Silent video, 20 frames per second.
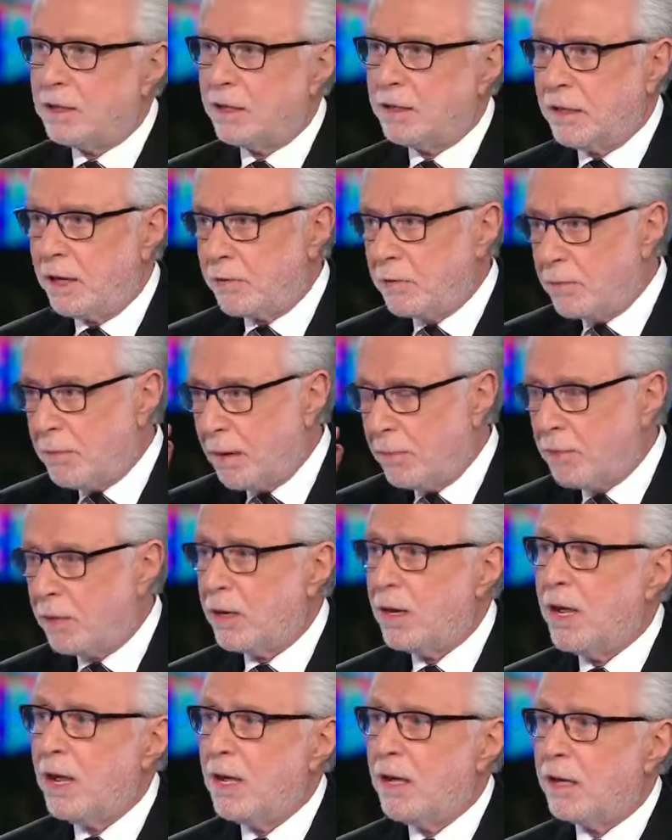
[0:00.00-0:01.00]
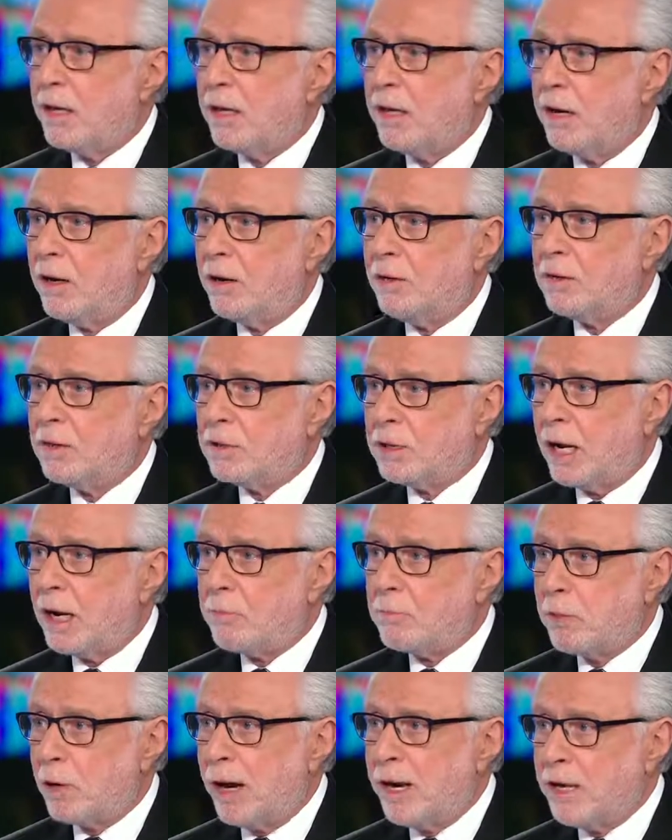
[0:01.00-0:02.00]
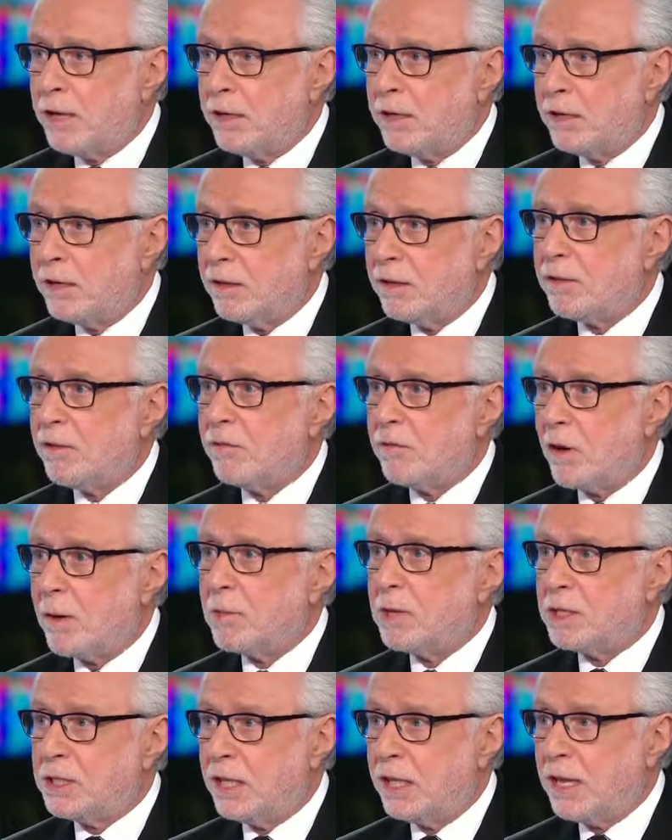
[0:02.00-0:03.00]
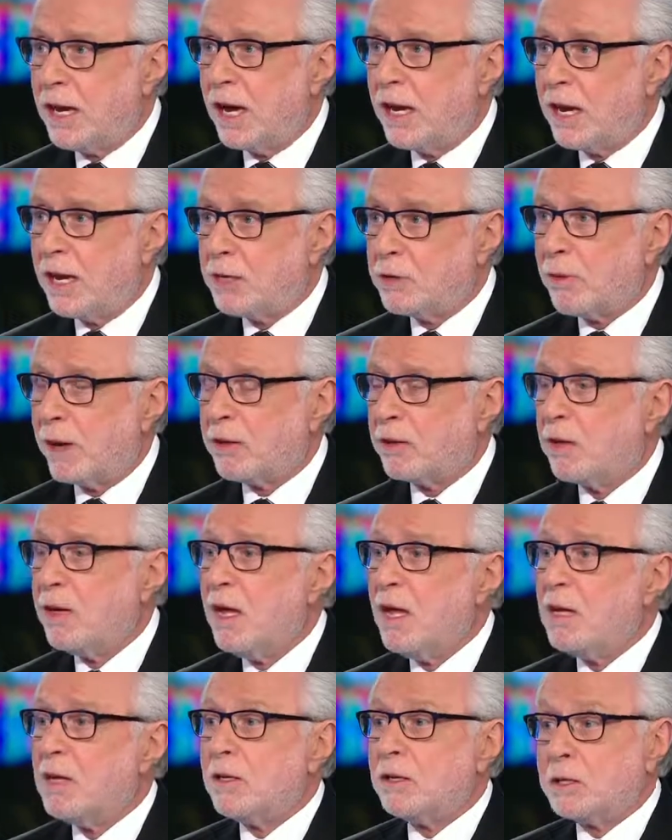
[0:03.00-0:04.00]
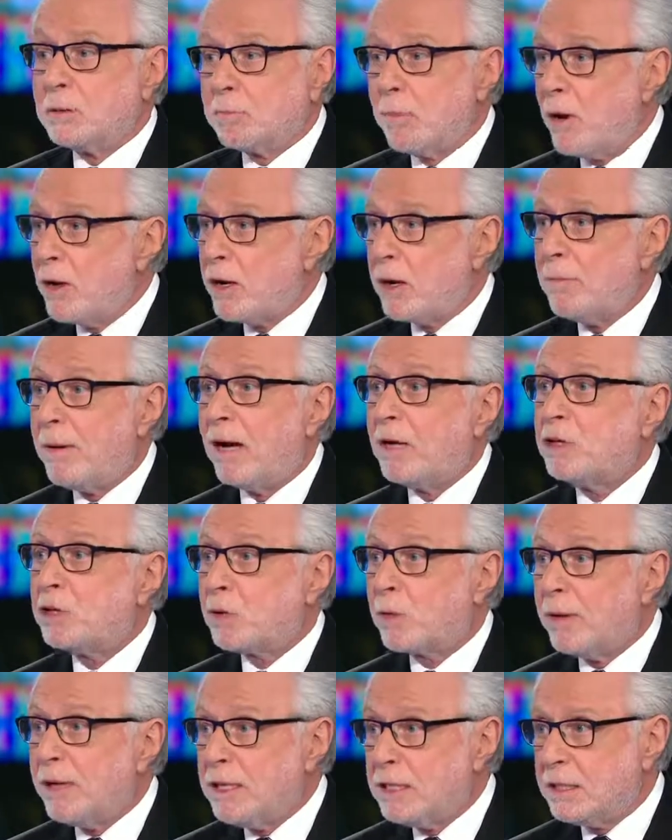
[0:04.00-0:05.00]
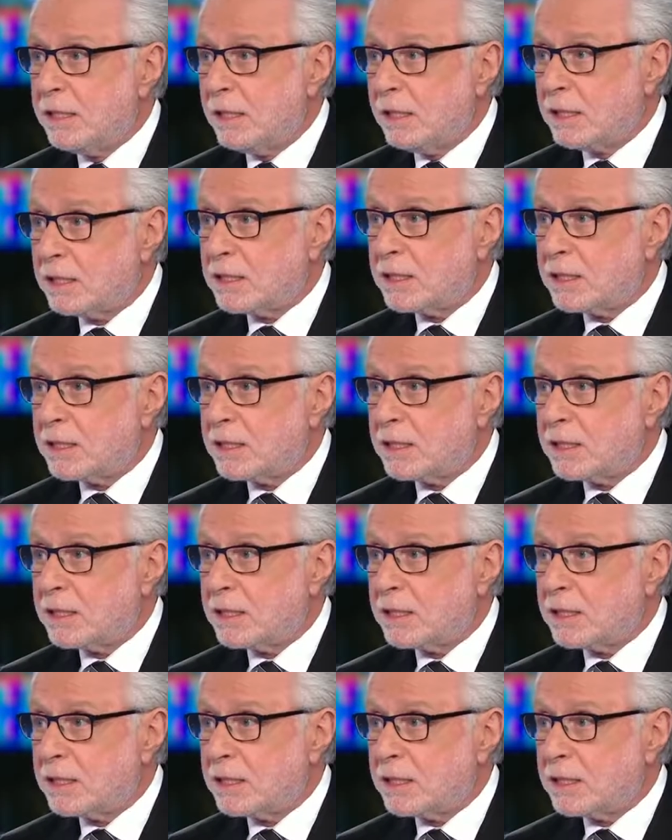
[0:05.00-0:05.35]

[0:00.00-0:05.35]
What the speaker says: I remember, you know, John Brennan, the former CIA director, spoke about treasonous.